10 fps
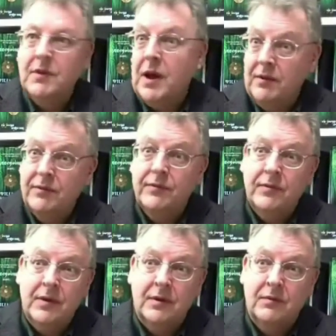
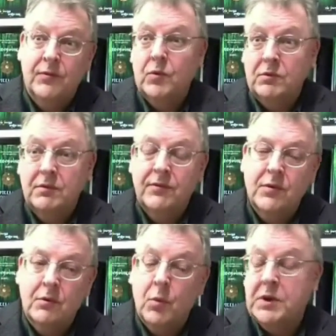life and fauna and
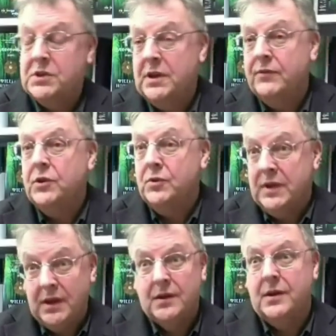flora which lived
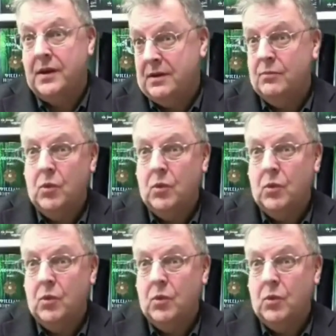uniquely,